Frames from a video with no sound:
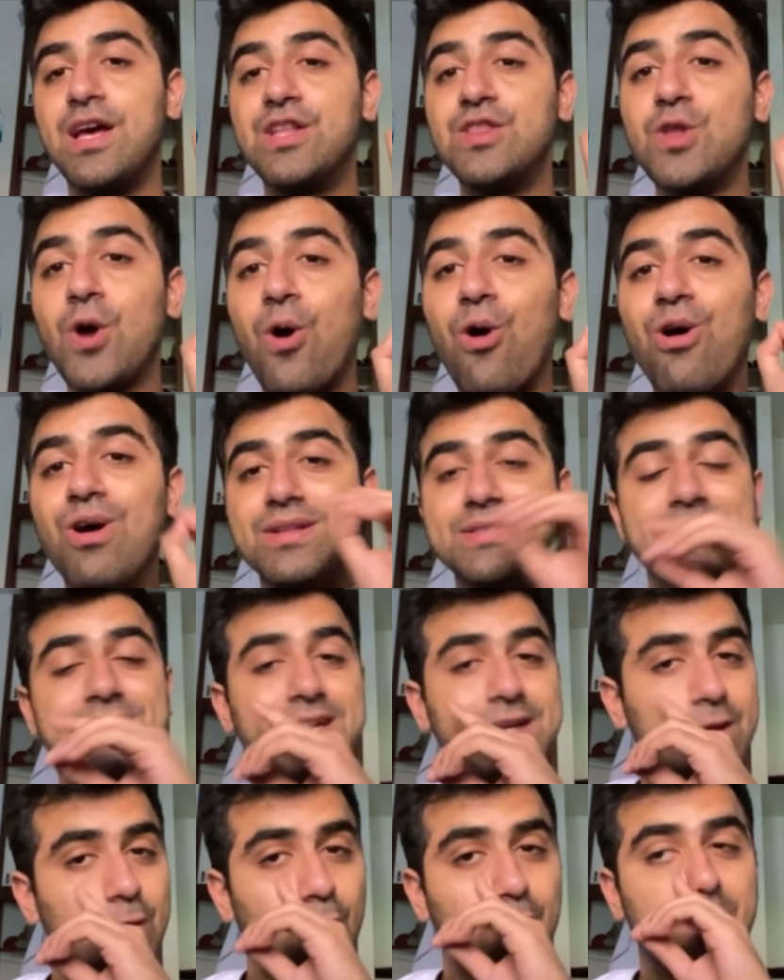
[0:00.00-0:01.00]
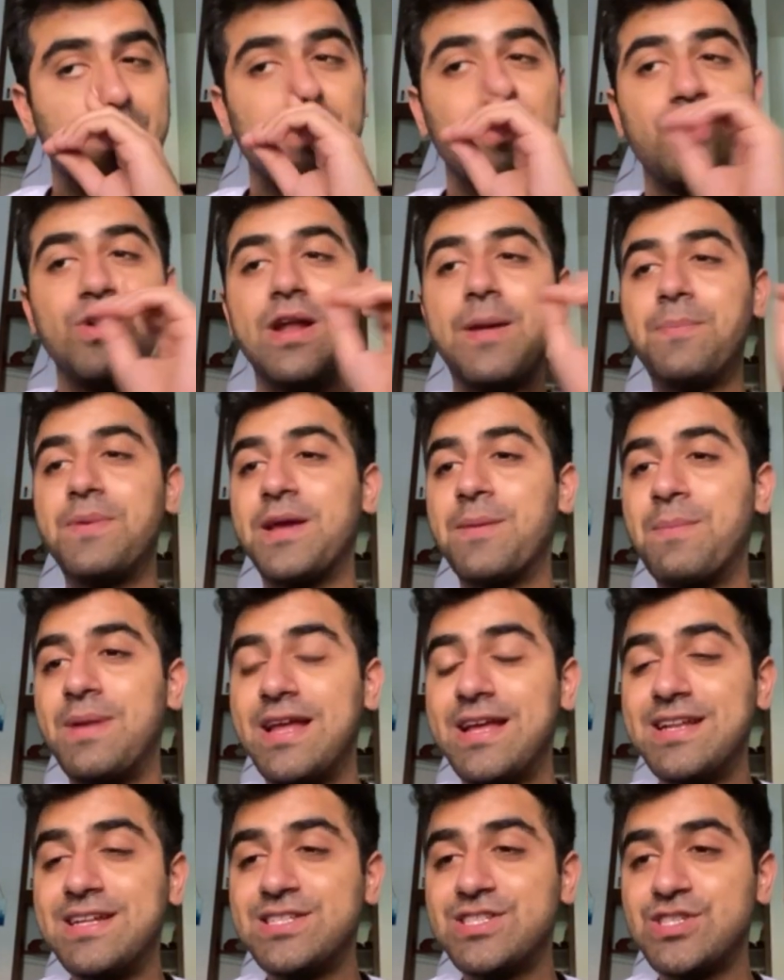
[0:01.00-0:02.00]
The onset of neuroleptic
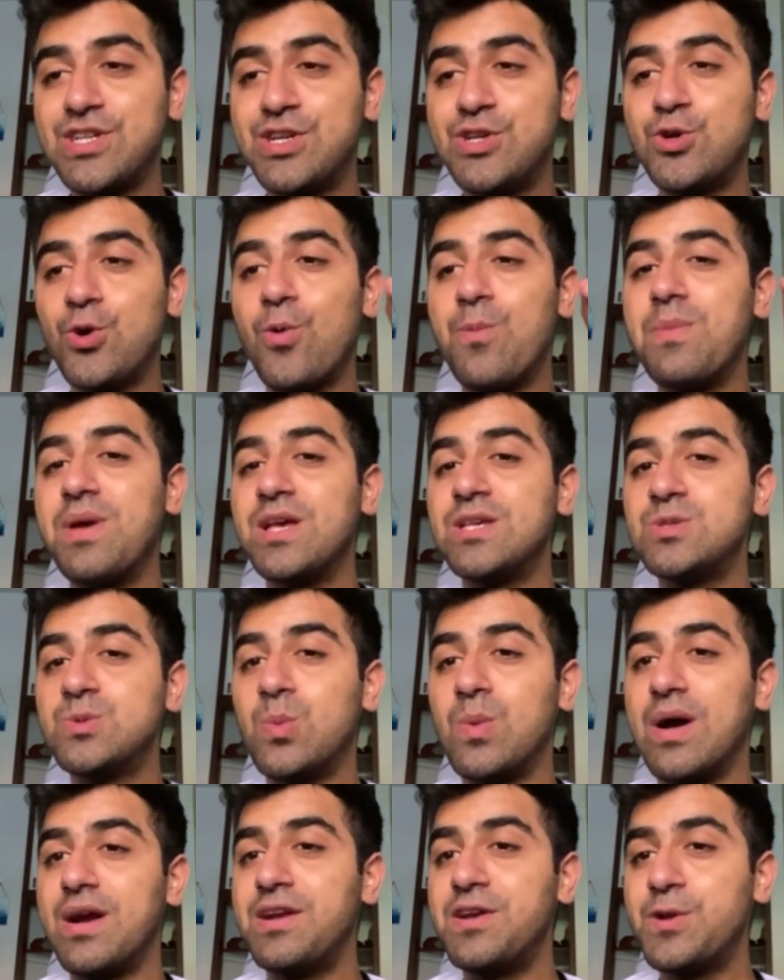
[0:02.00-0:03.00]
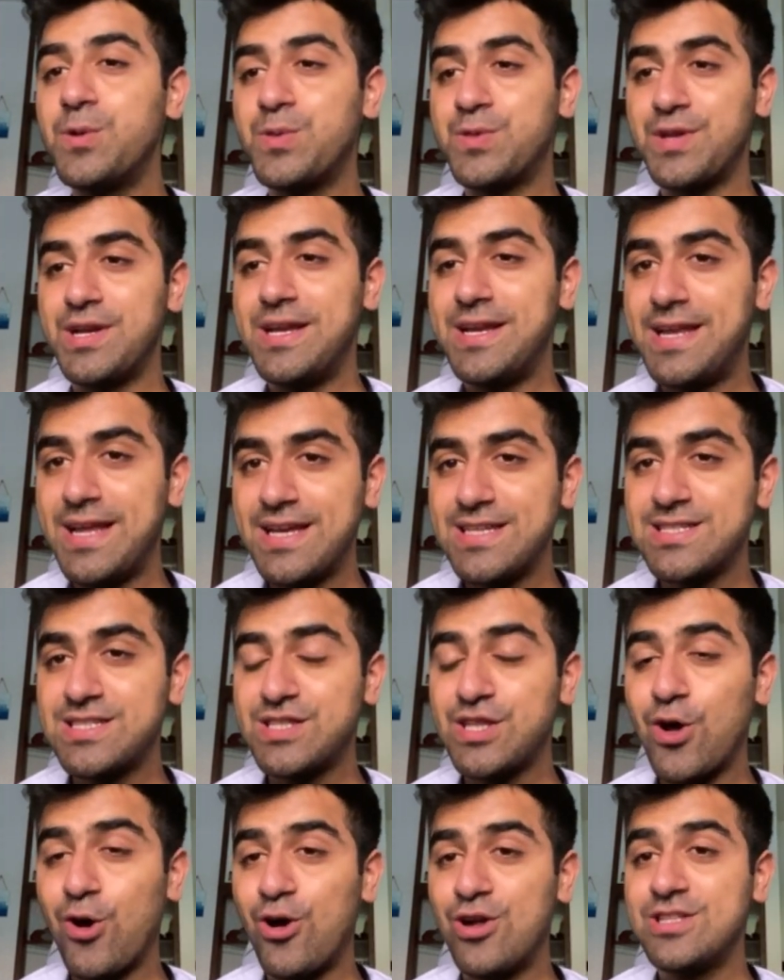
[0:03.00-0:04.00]
malignant syndrome is 1 to 3 days.
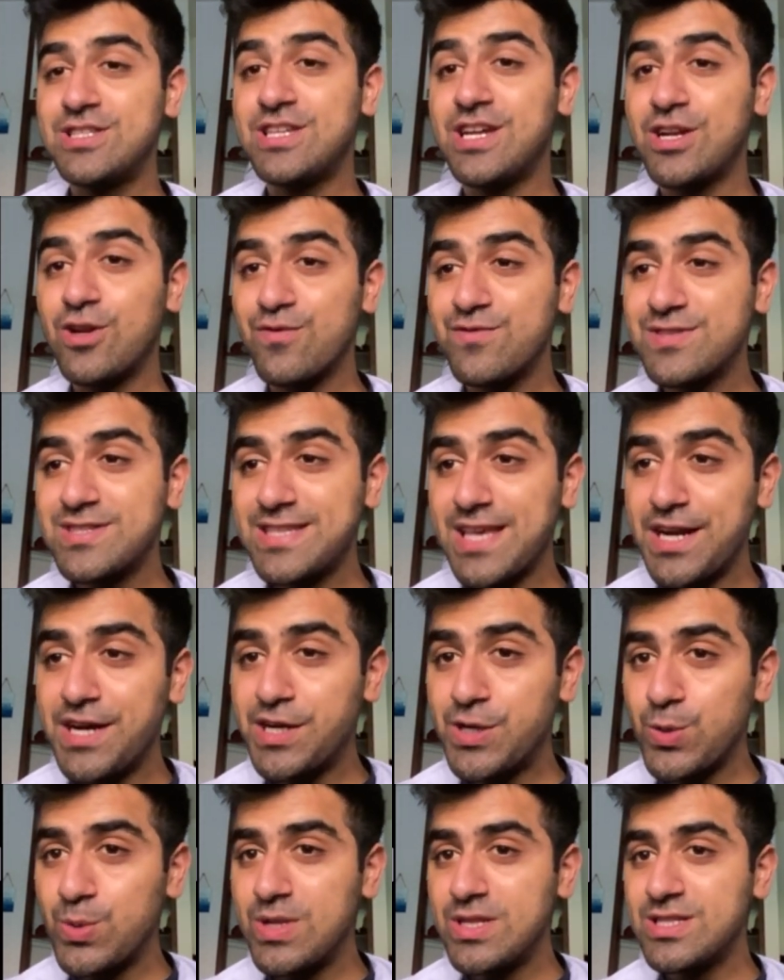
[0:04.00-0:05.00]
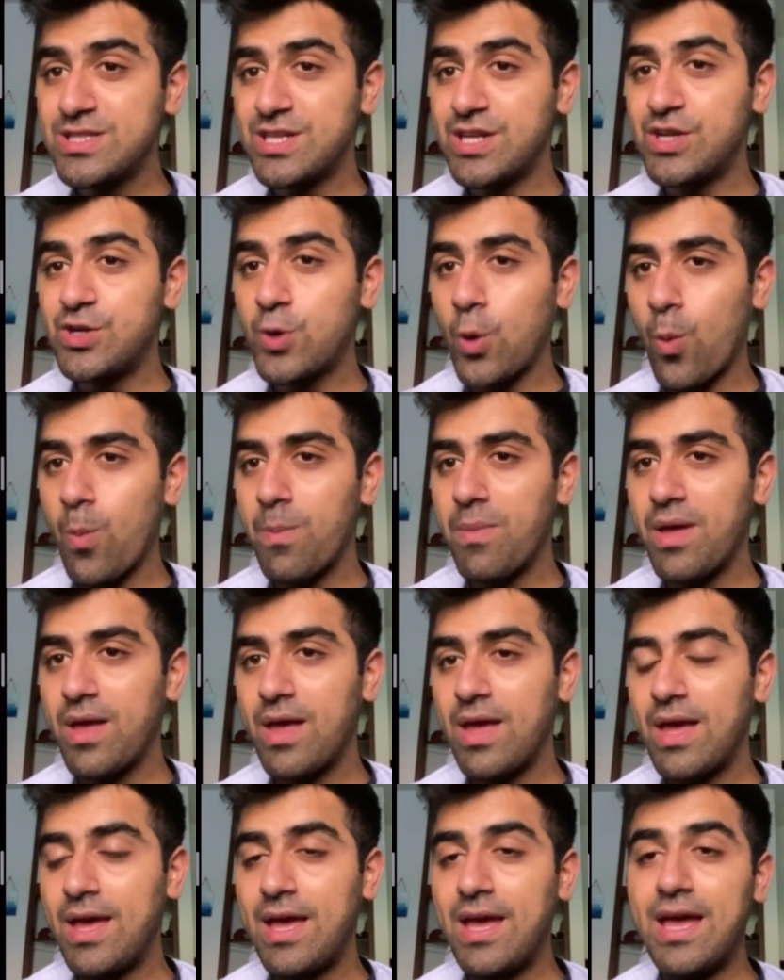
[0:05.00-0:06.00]
The onset of serotonin syndrome
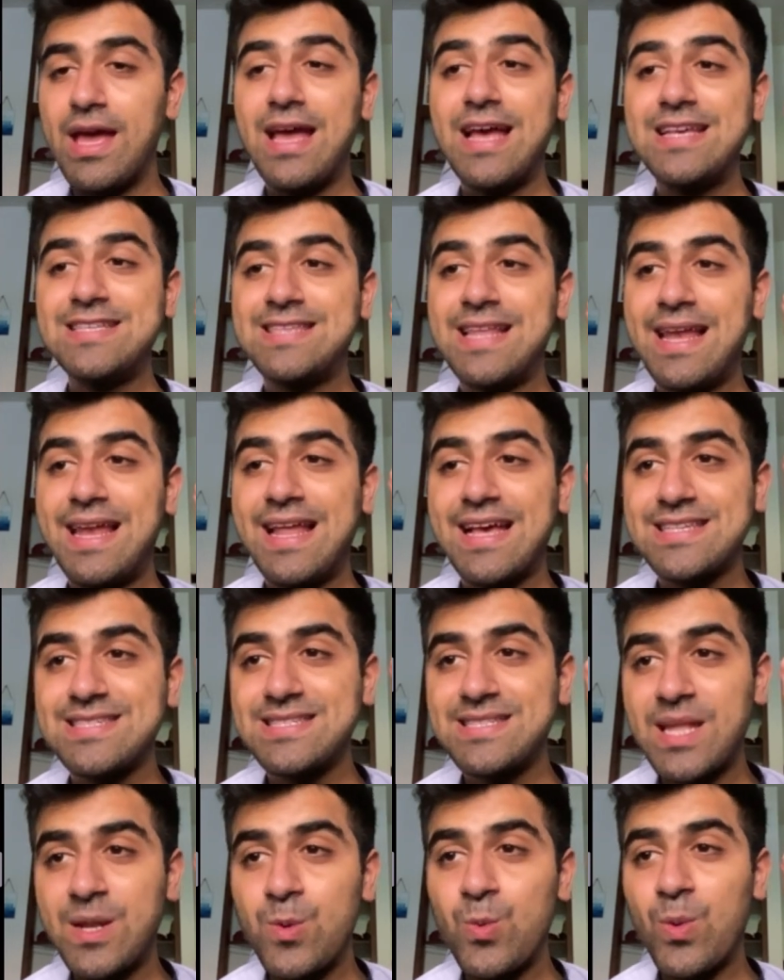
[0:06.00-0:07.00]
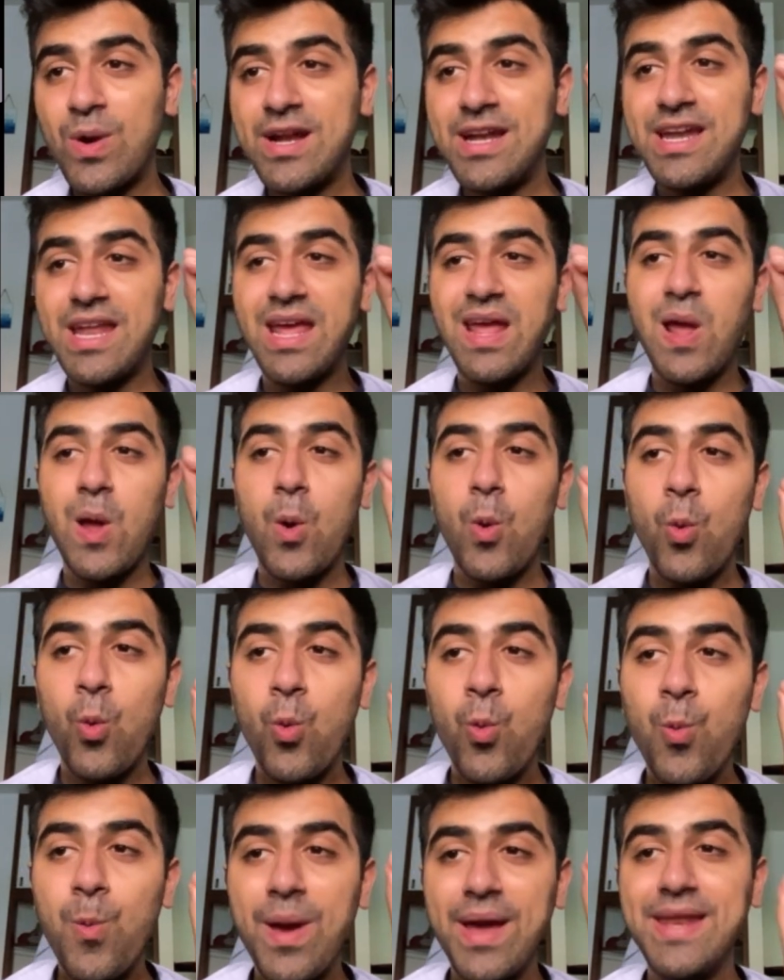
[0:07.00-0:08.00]
is less than 1 day.
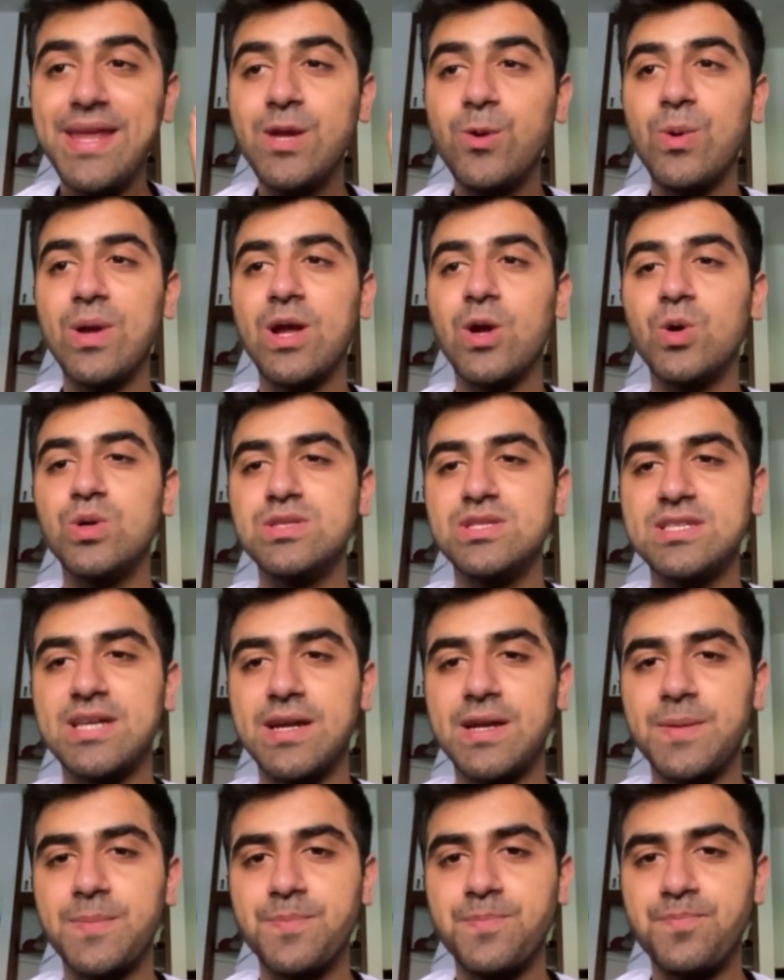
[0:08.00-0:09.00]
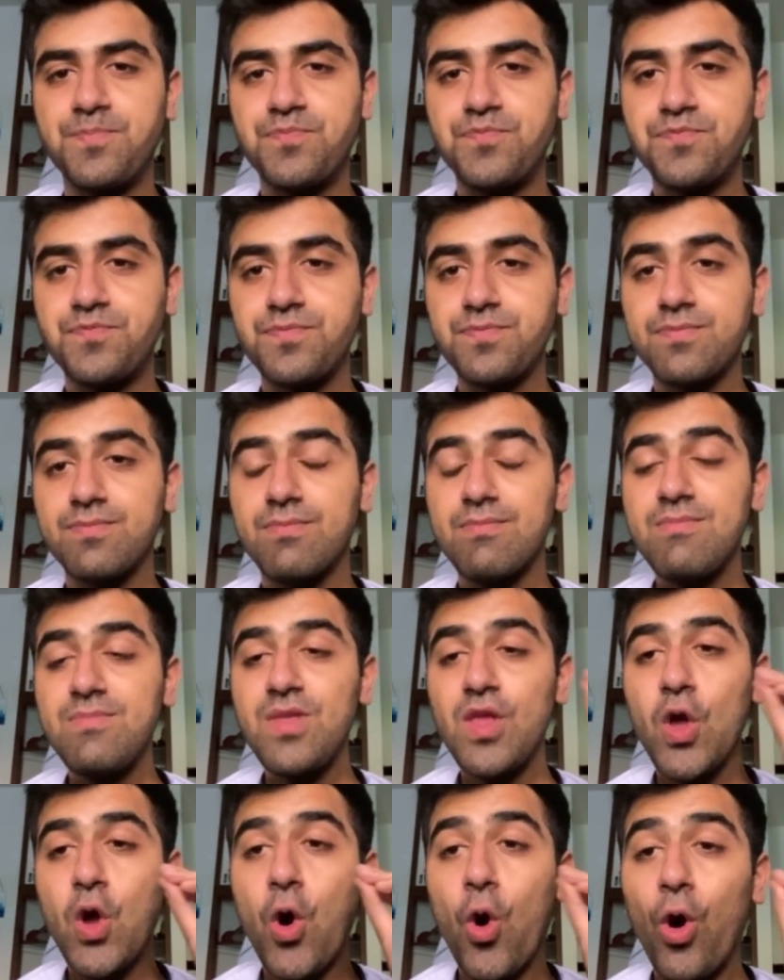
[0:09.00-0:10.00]
Very quick onset
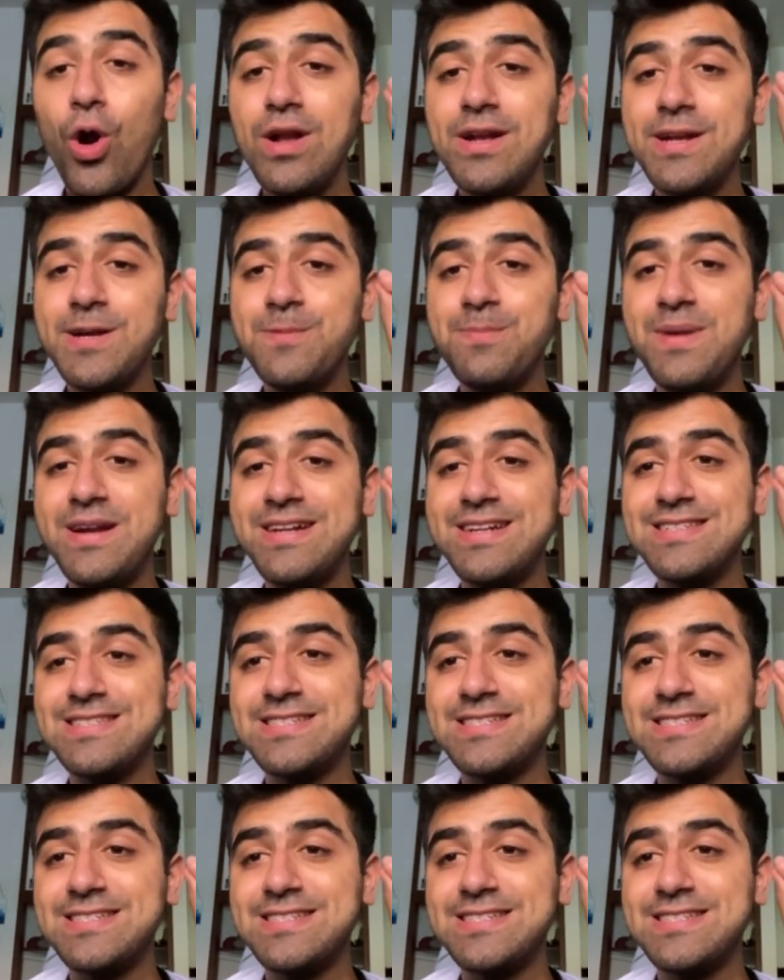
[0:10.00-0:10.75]
altered mental